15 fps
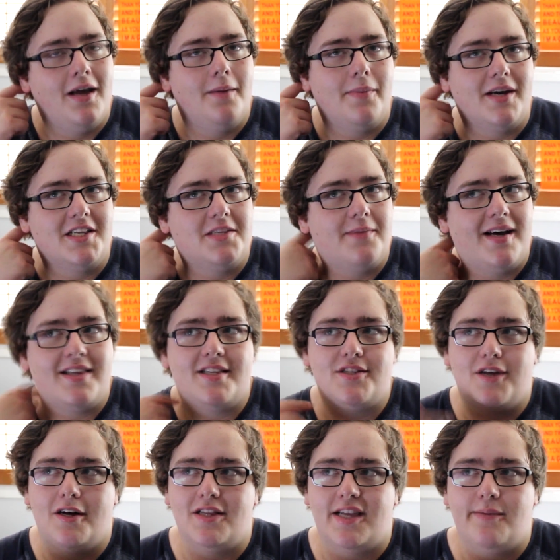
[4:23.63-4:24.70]
But it's about this
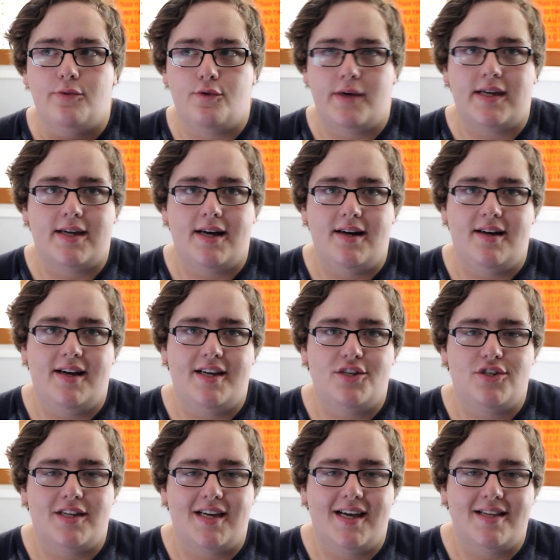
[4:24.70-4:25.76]
girl named Rinka as
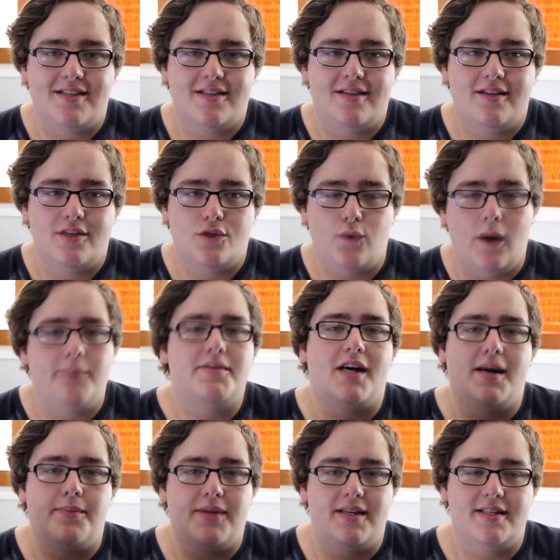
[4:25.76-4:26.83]
she gets swept
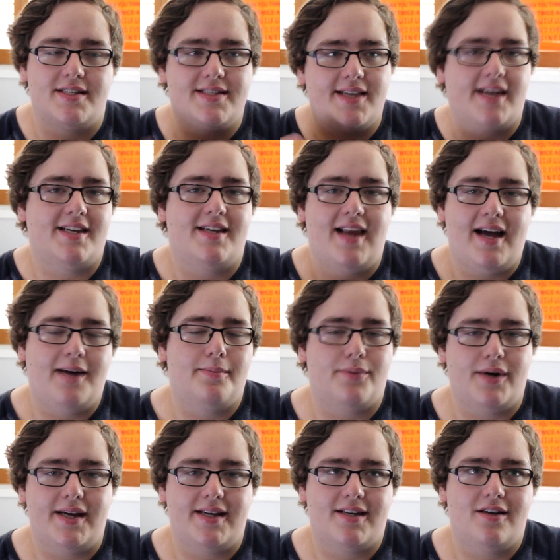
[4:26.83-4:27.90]
up in a sudden
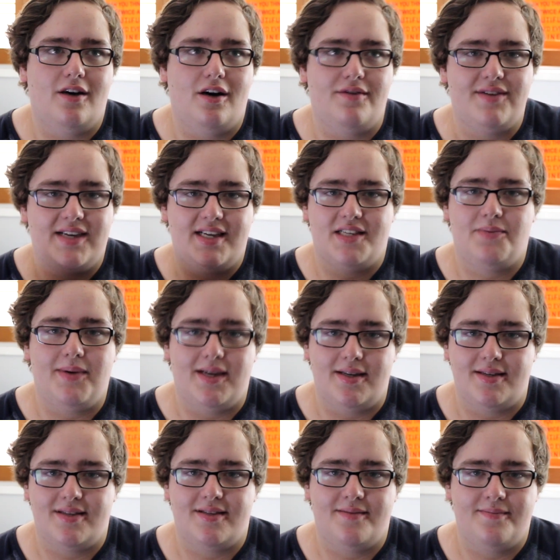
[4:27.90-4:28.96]
outbreak of
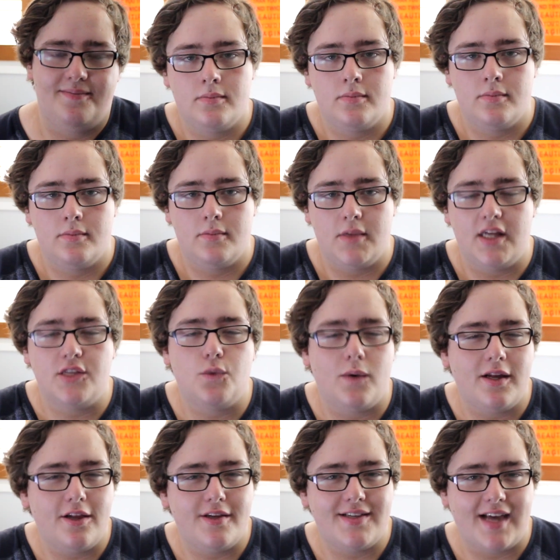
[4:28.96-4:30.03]
ESPers. It's
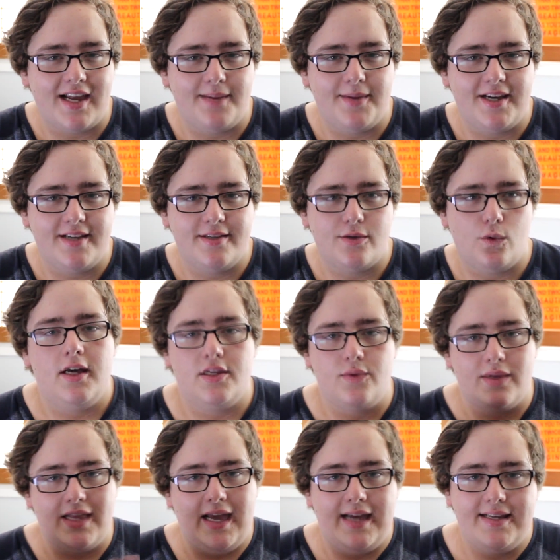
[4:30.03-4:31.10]
one of those animes
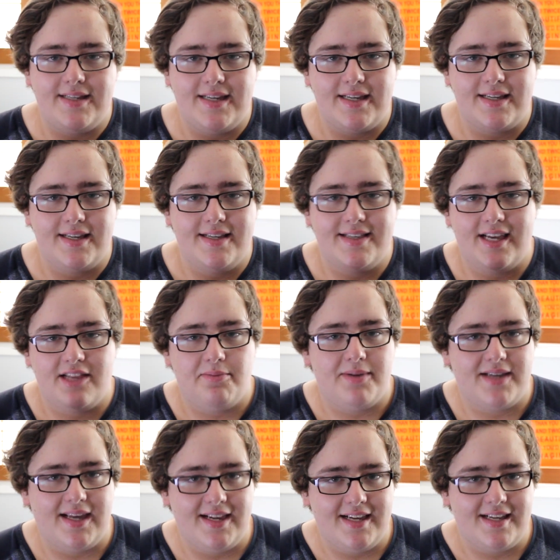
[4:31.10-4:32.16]
where the ending is at the
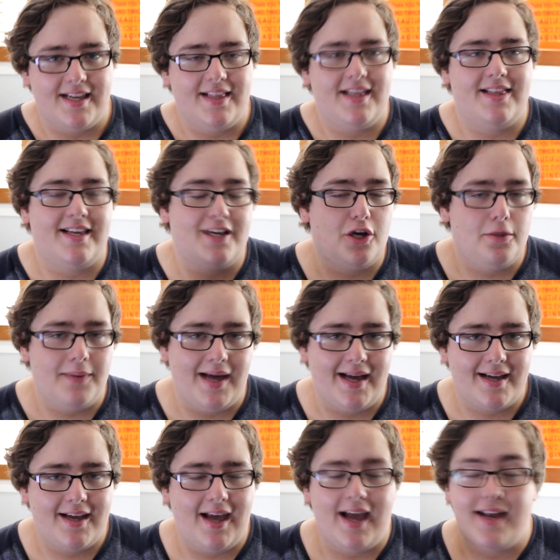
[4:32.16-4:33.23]
beginning and then they go
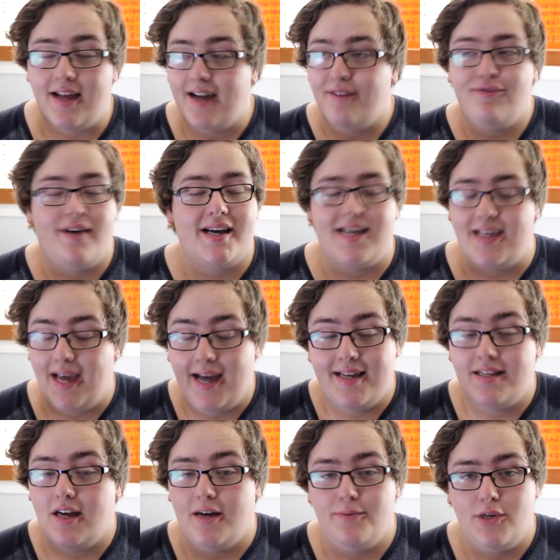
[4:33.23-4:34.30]
back, and I fucking
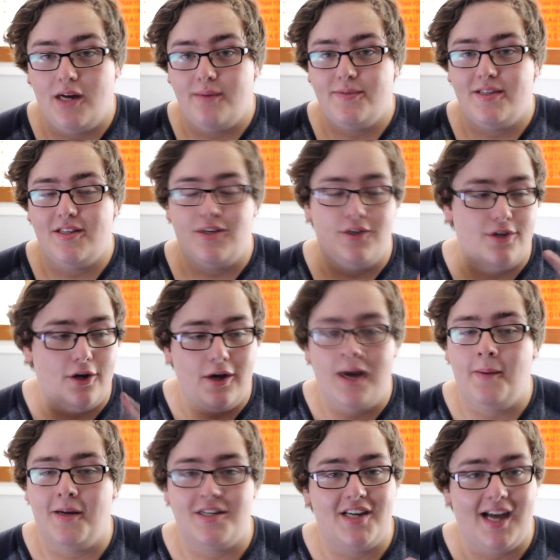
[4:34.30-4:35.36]
hate time jumps. You know
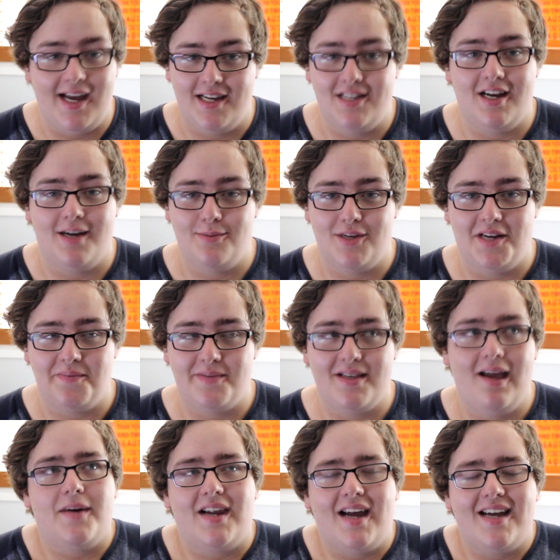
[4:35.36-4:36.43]
how much I hate time jumps,
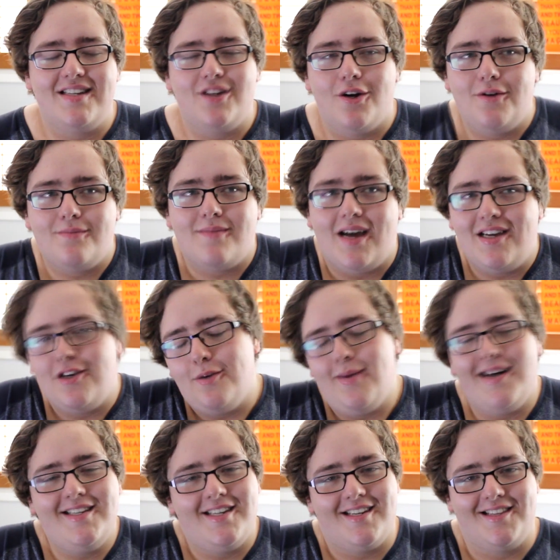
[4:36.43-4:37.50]
but I don't
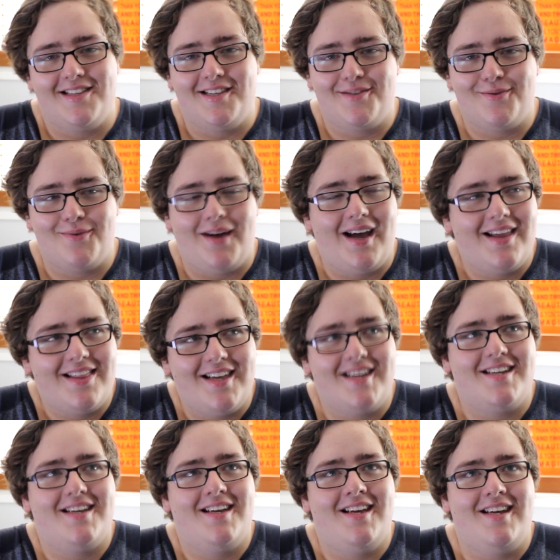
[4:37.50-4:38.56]
mind it in this. I
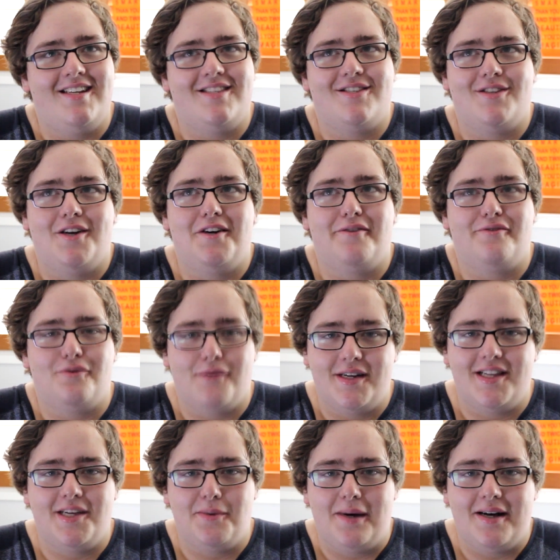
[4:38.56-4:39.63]
think it served
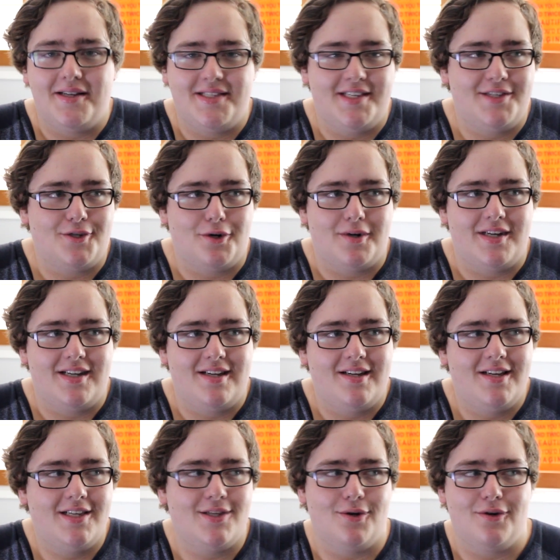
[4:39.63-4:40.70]
really well as the story
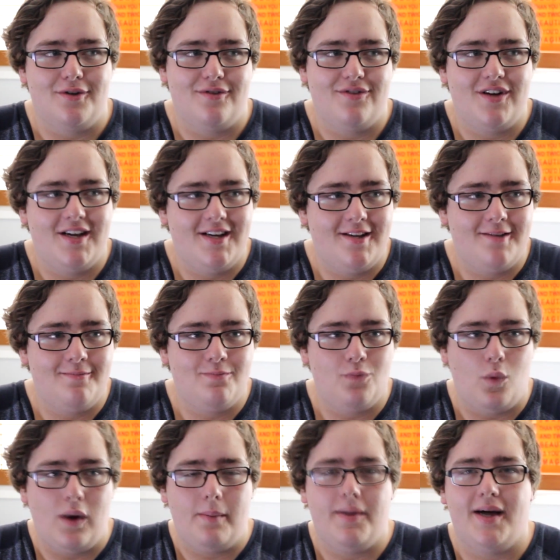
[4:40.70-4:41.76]
sort of
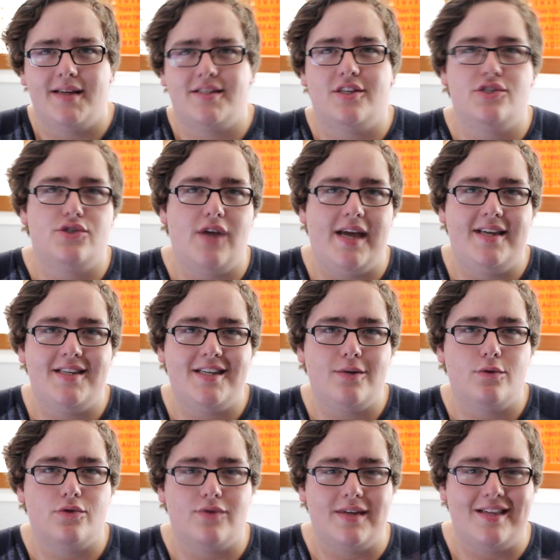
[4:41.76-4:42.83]
went past, because the ending
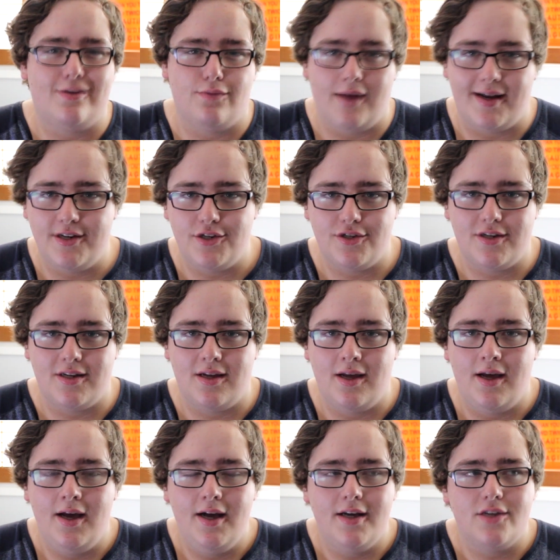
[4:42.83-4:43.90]
was really rushed,
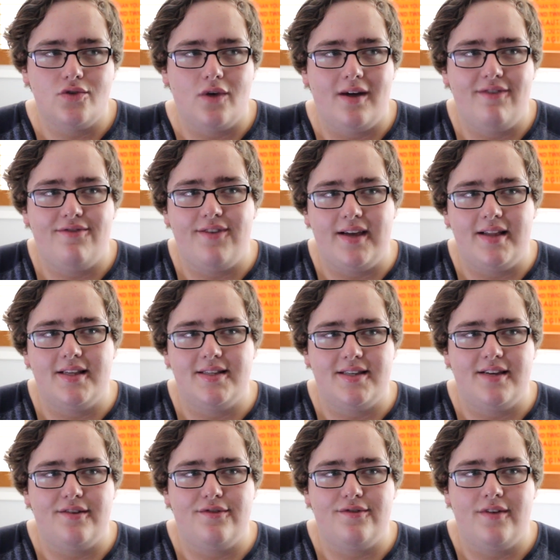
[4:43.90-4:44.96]
so I feel as
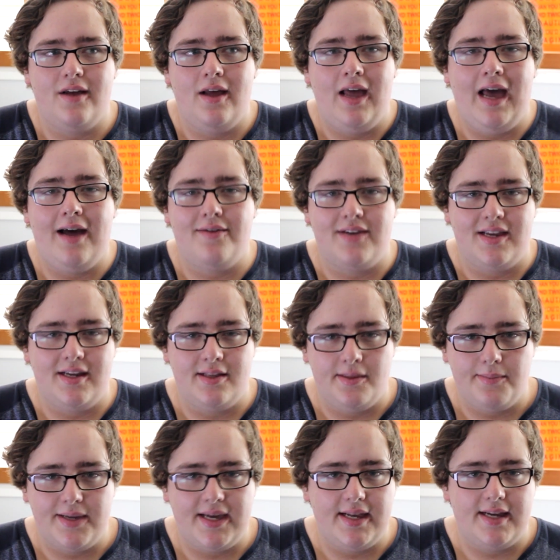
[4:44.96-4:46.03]
if having it in the
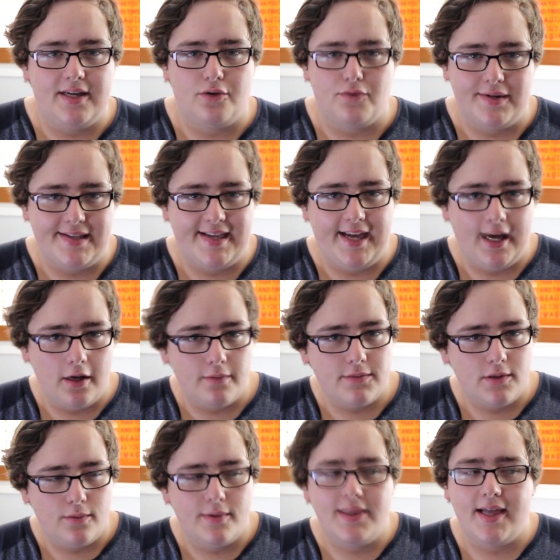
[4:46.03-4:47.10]
beginning really
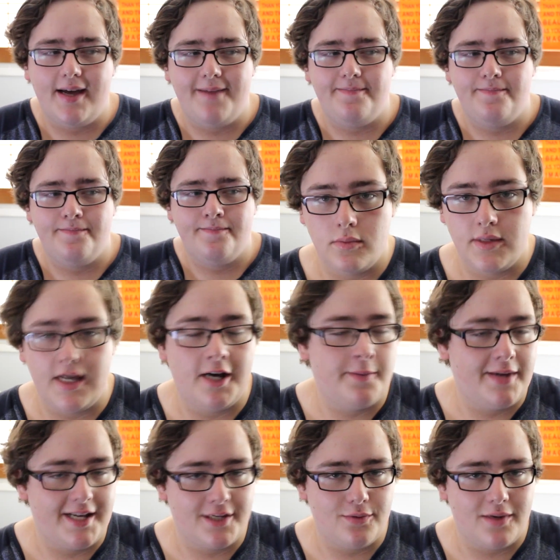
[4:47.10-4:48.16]
helped with that. Now
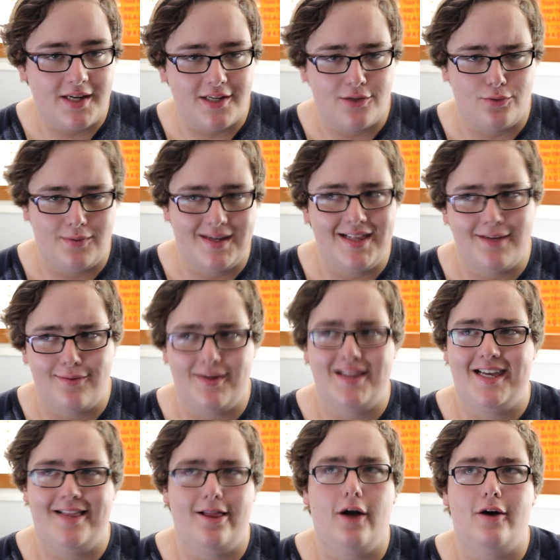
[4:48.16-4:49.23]
my next one has a really
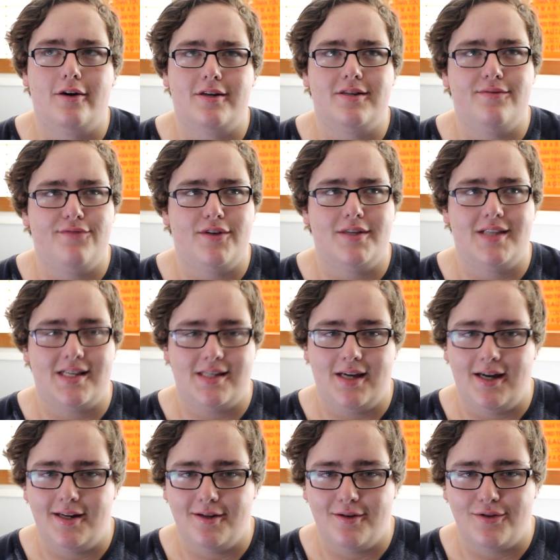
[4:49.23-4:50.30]
long confusing
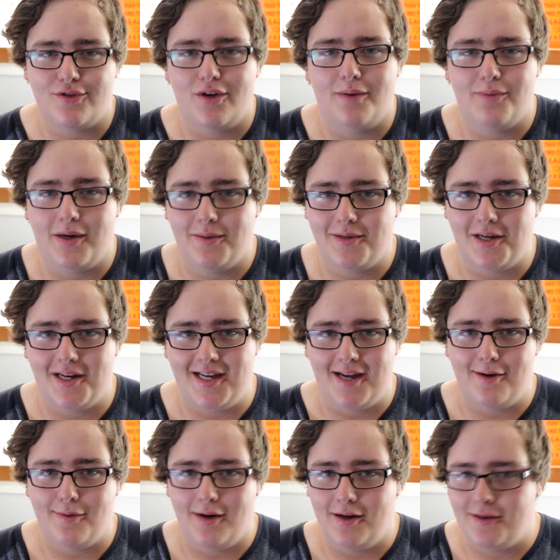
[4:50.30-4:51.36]
title, so I'm probably going to get
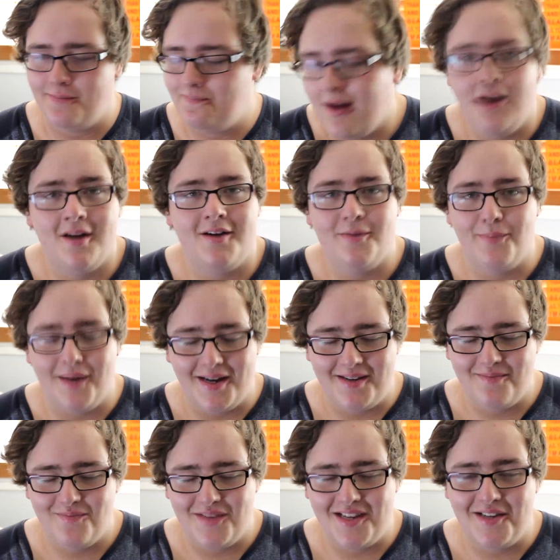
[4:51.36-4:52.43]
it wrong, but
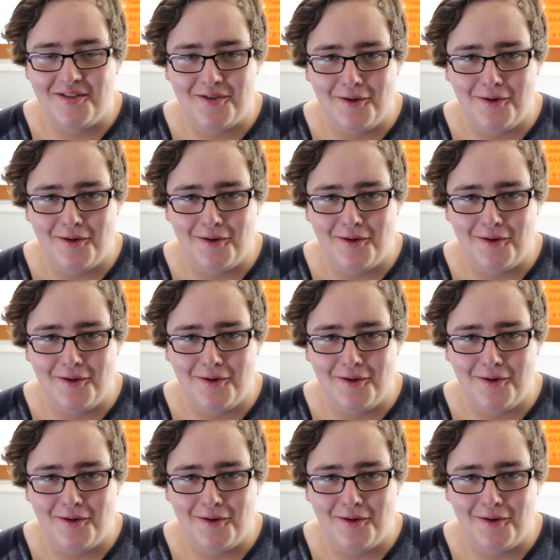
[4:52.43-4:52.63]
it is